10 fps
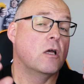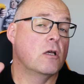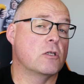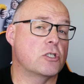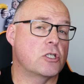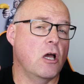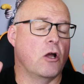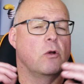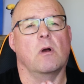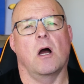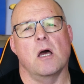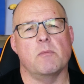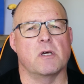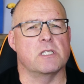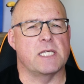So I'm
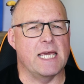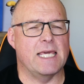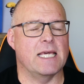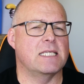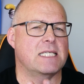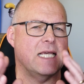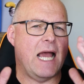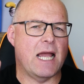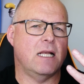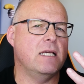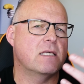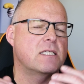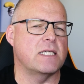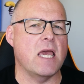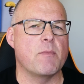going to take exactly the
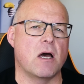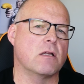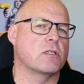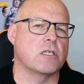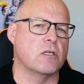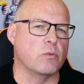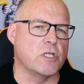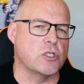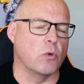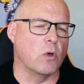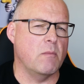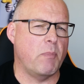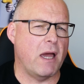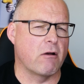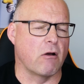same answer that we saw in
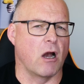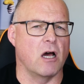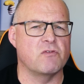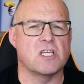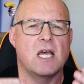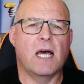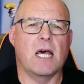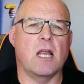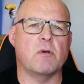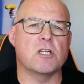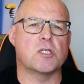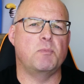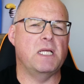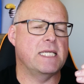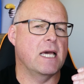paragraphs, and I'm going to
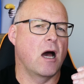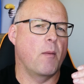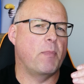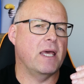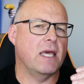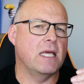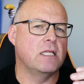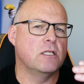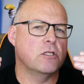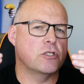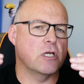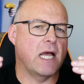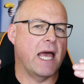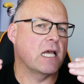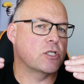split it up into
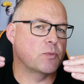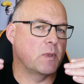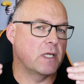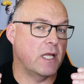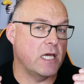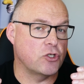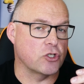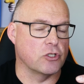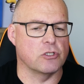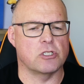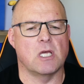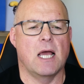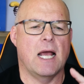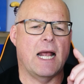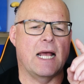explanations.
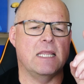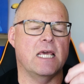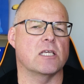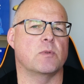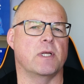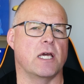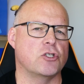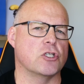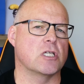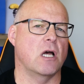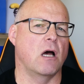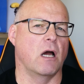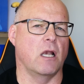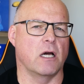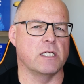And the explanations are
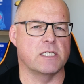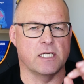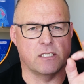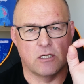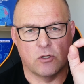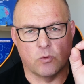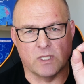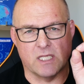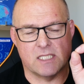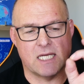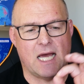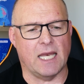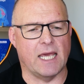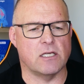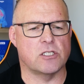highlighted with
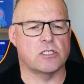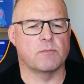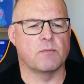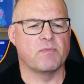italics.